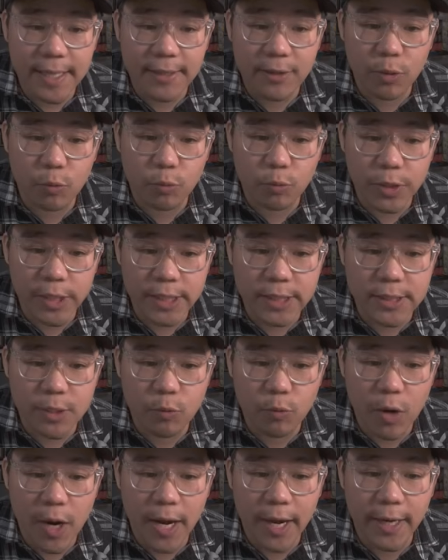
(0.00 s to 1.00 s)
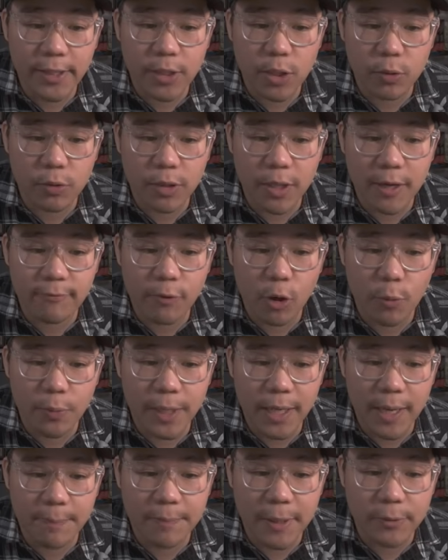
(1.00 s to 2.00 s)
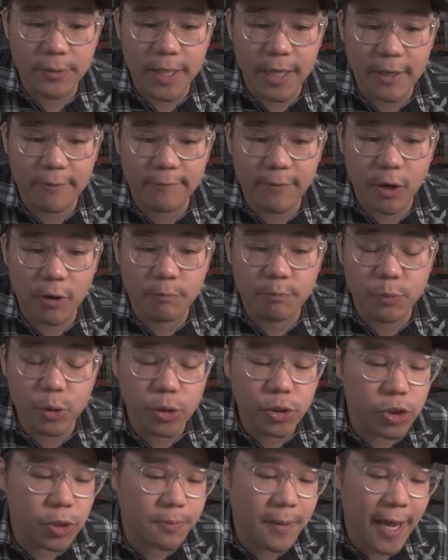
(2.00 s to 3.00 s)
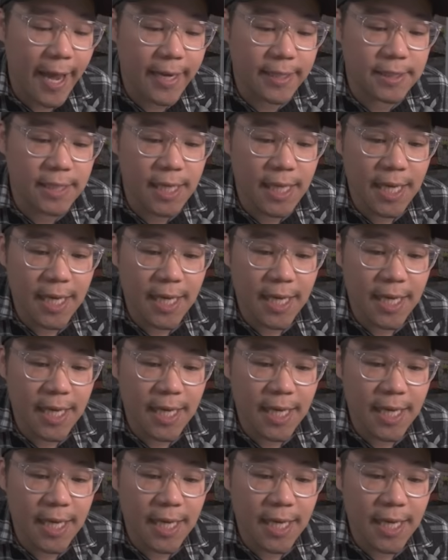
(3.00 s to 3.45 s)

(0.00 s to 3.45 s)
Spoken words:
and the reason why I don't love opening up Paldea Evolved booster packs